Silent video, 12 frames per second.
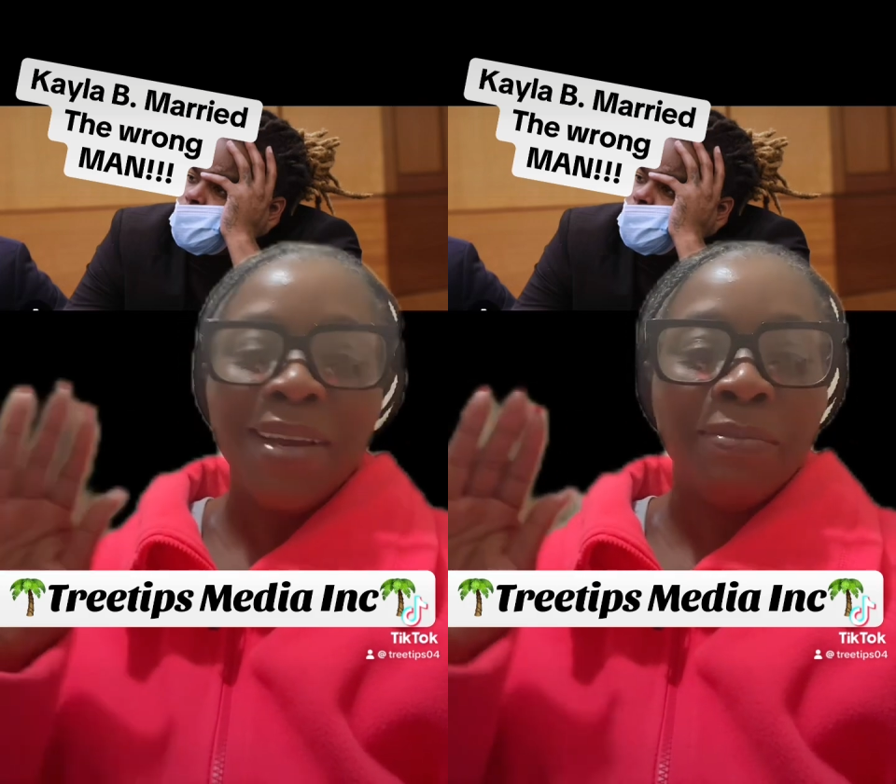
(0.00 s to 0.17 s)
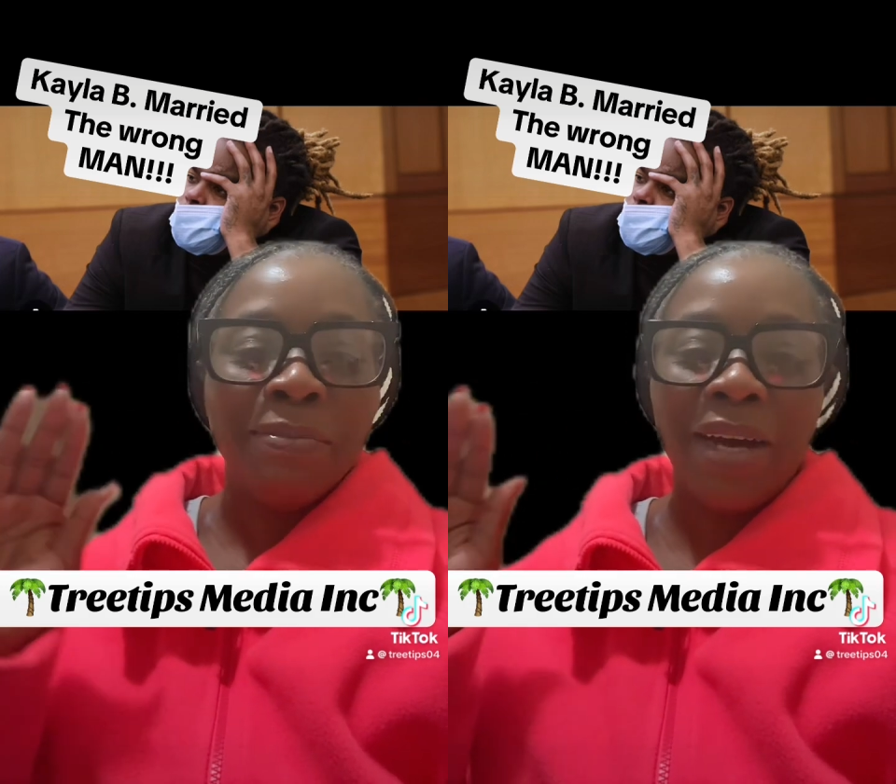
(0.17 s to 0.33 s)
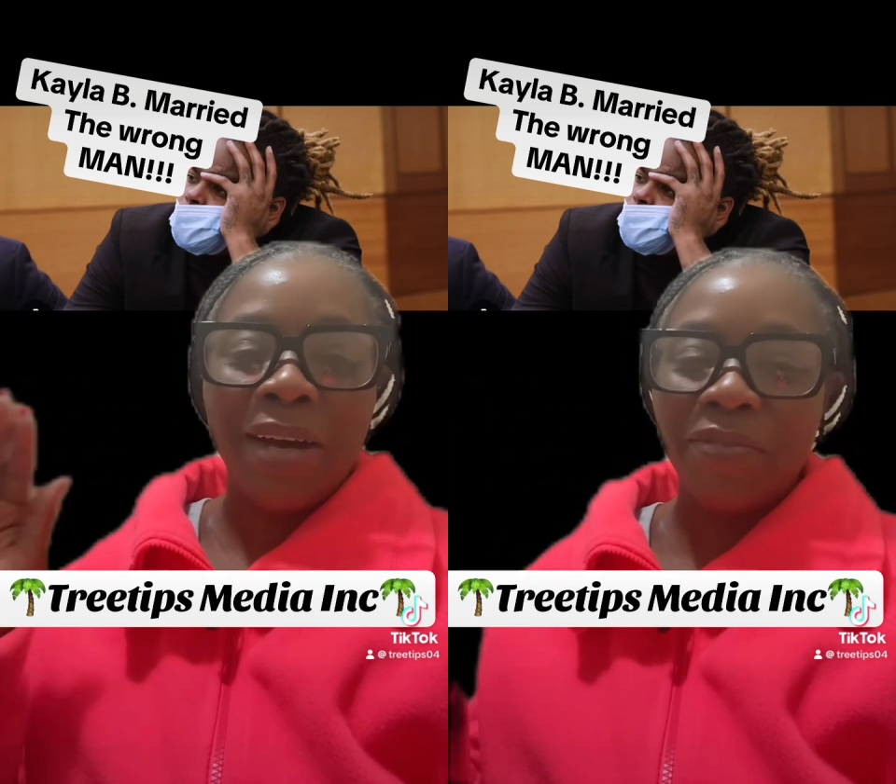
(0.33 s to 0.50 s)

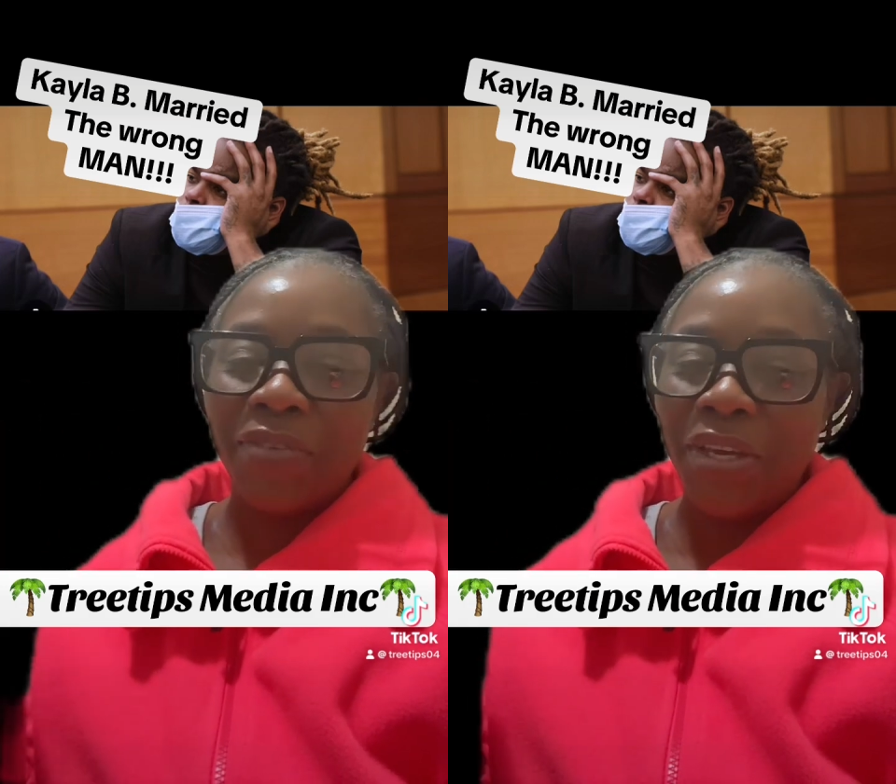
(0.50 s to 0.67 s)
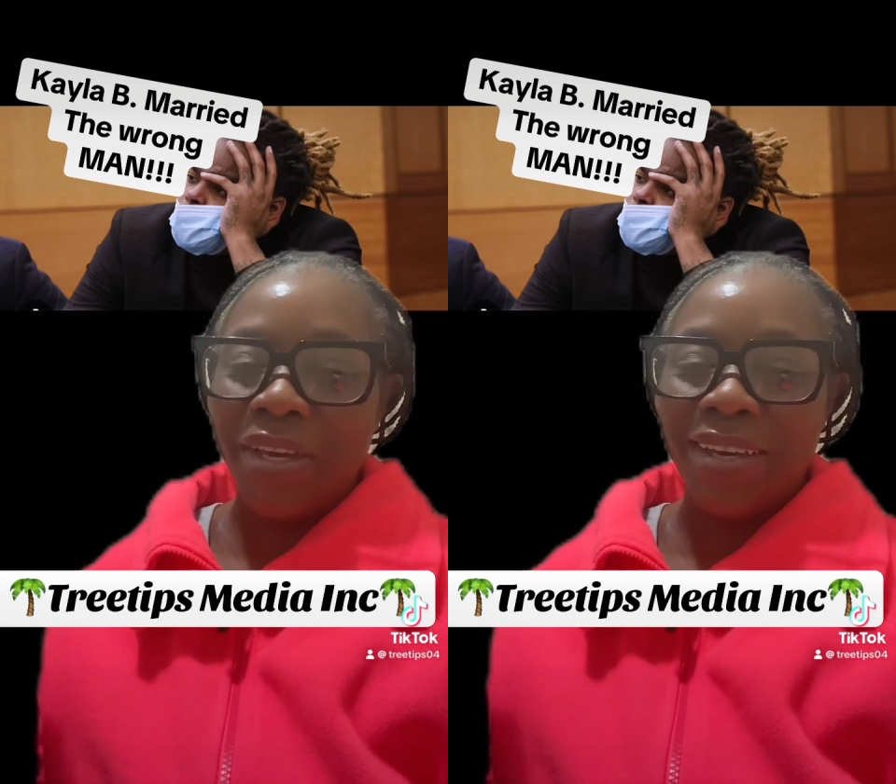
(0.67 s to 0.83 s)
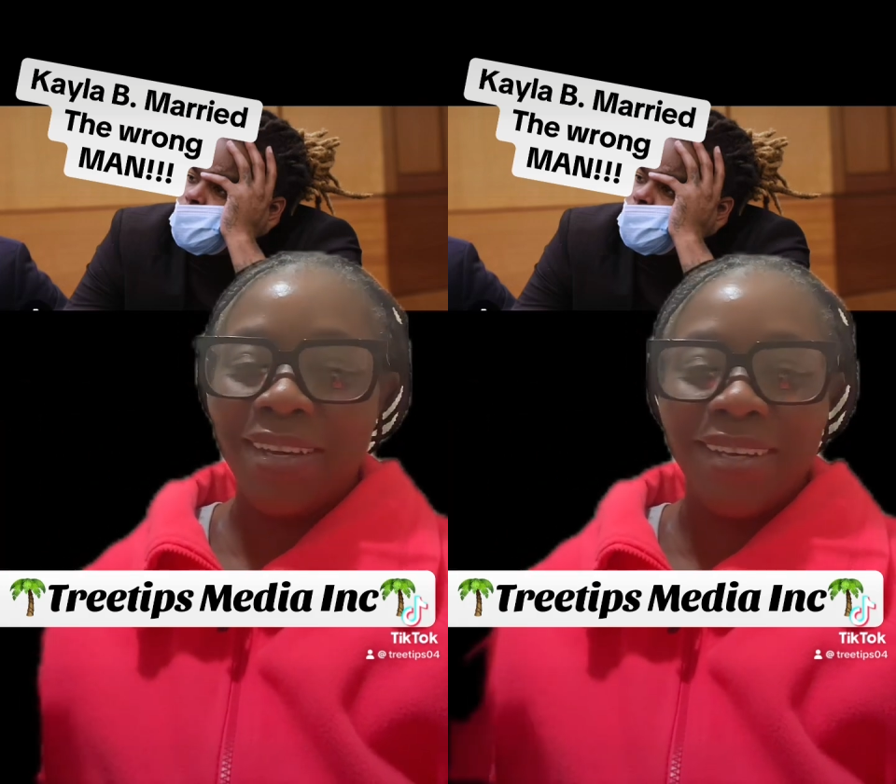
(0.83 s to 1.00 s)
my
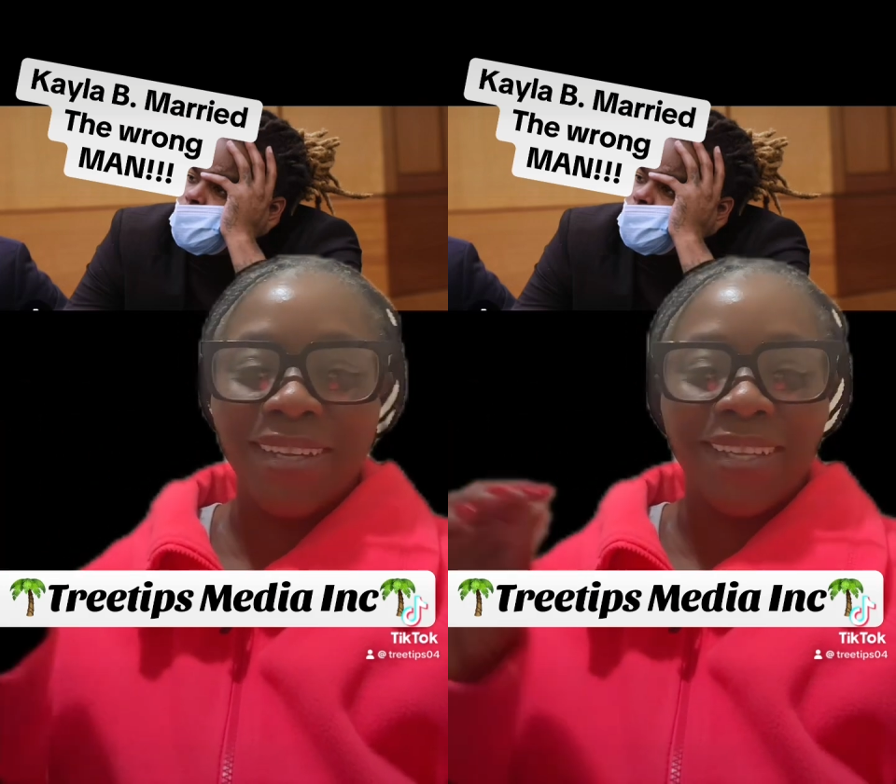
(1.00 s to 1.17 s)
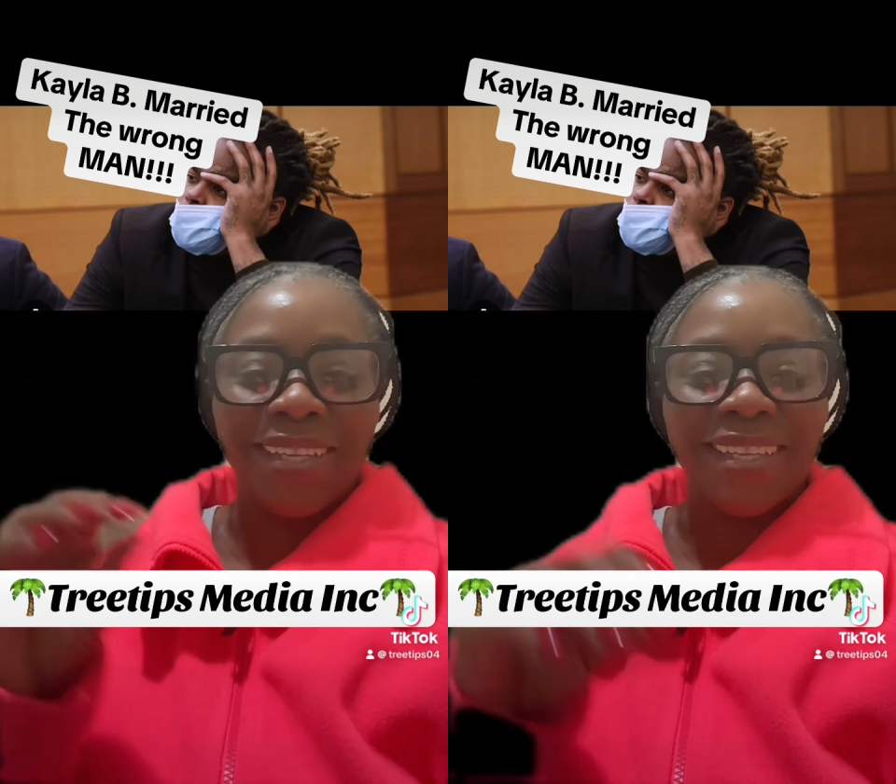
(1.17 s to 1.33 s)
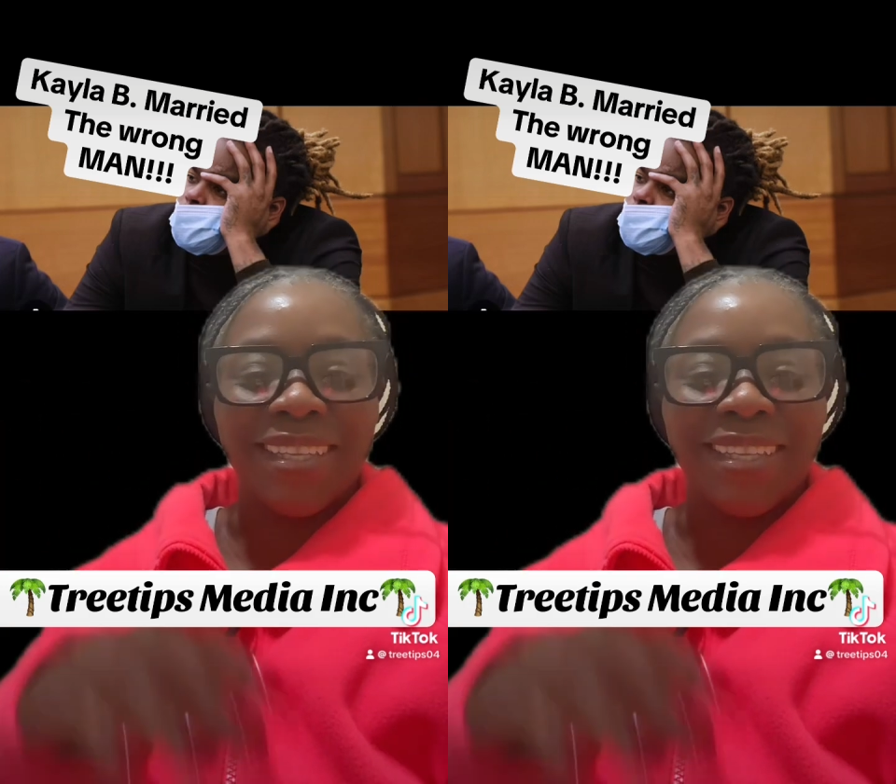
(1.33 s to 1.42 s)
view.